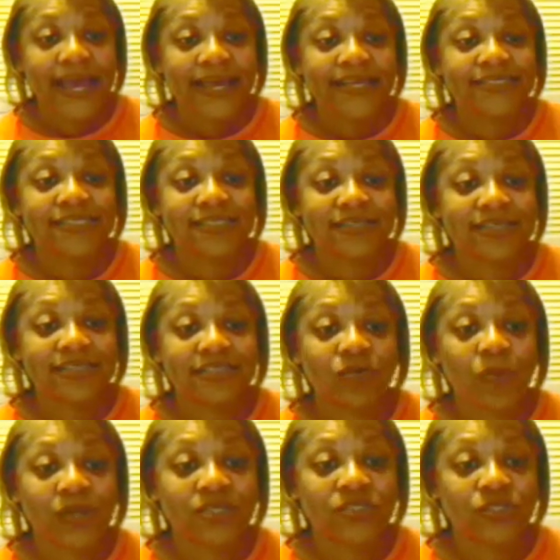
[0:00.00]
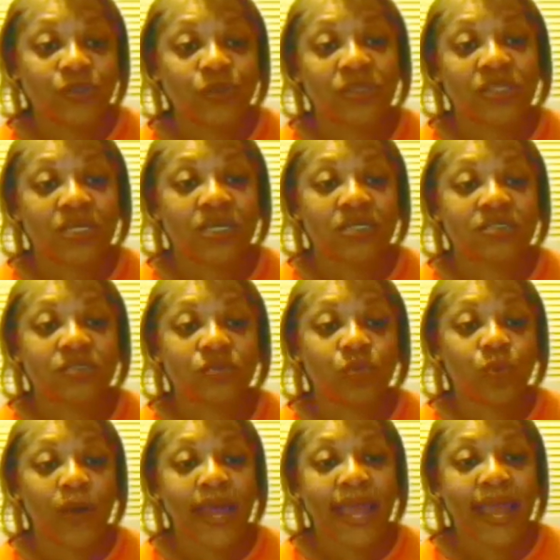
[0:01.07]
He just doesn't want to do things the
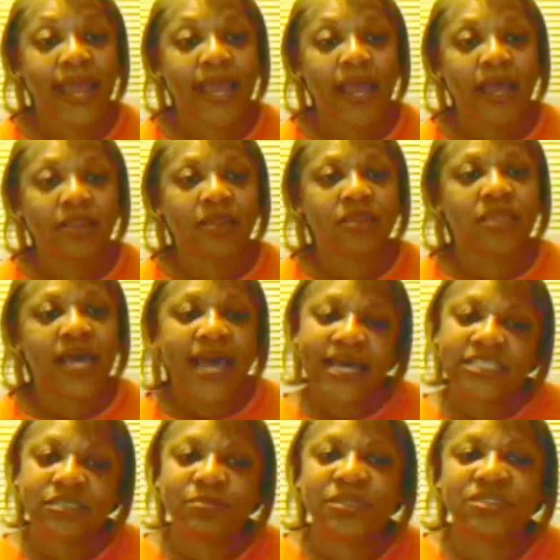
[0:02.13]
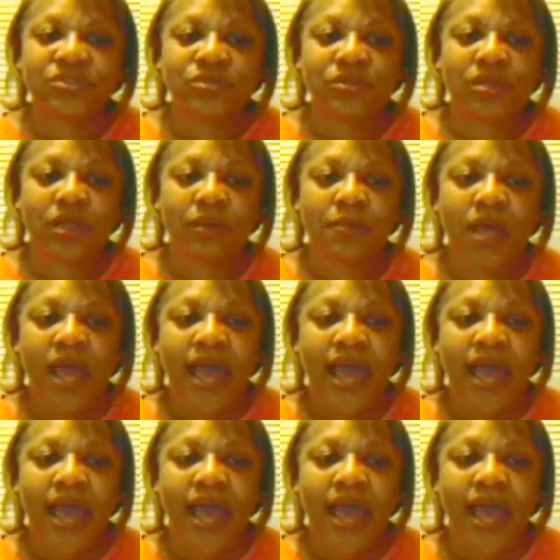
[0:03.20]
way that the X-Men do them.